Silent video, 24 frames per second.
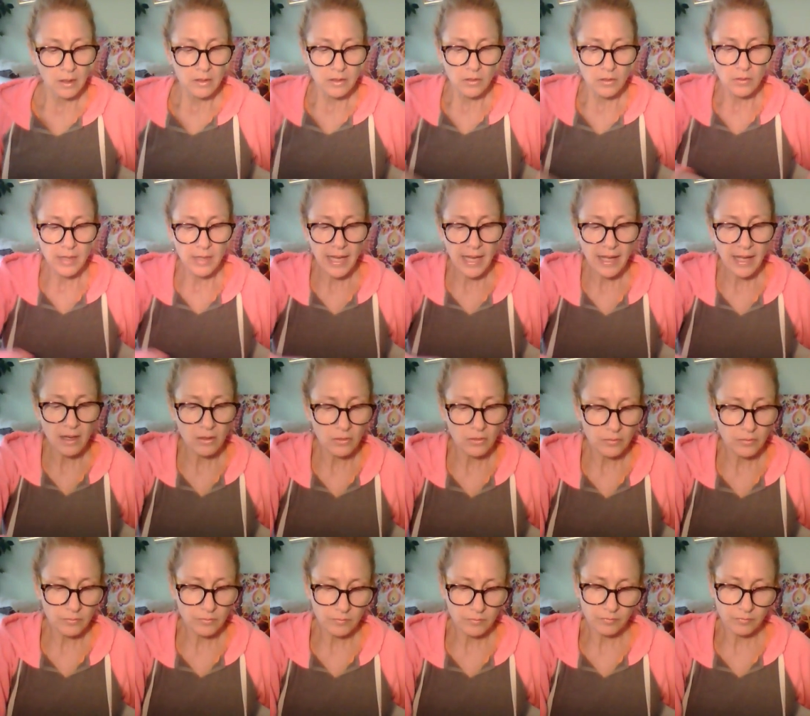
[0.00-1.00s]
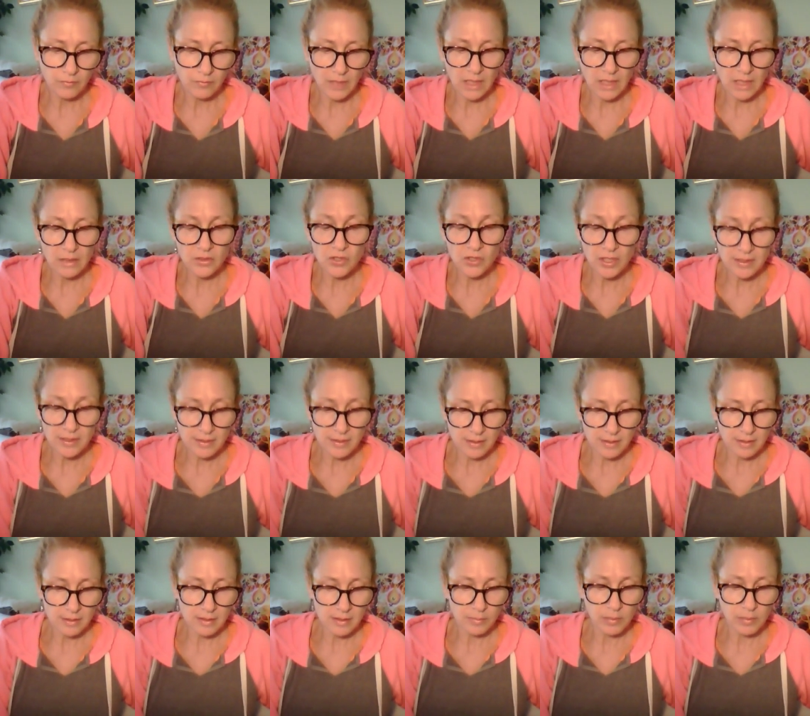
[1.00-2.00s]
So now,
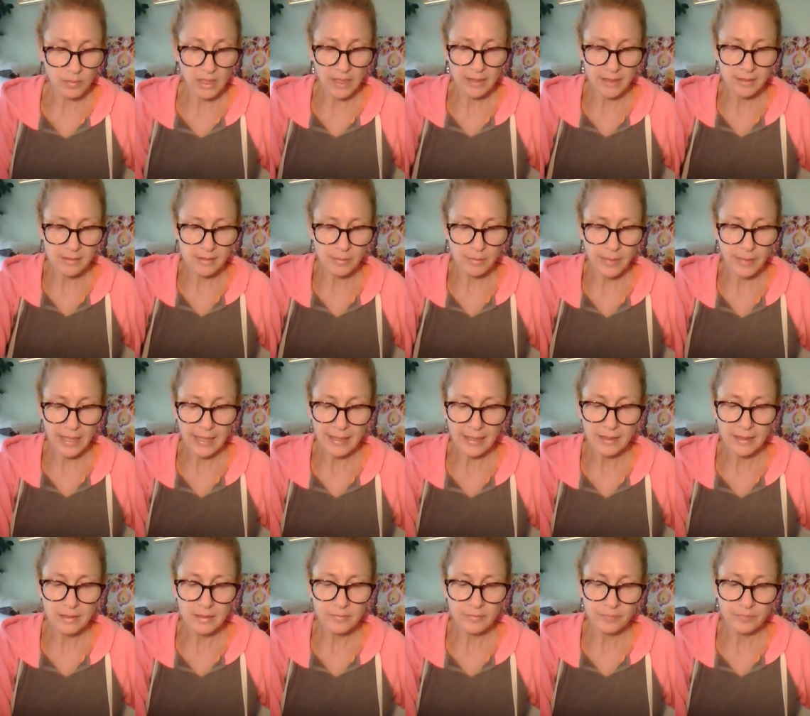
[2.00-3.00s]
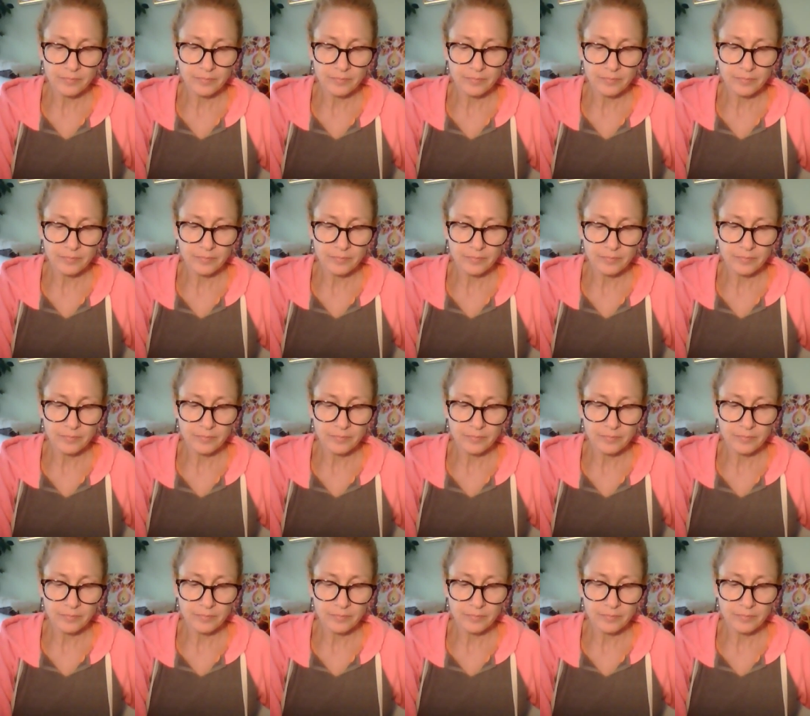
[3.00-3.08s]
justice, blind as a bat,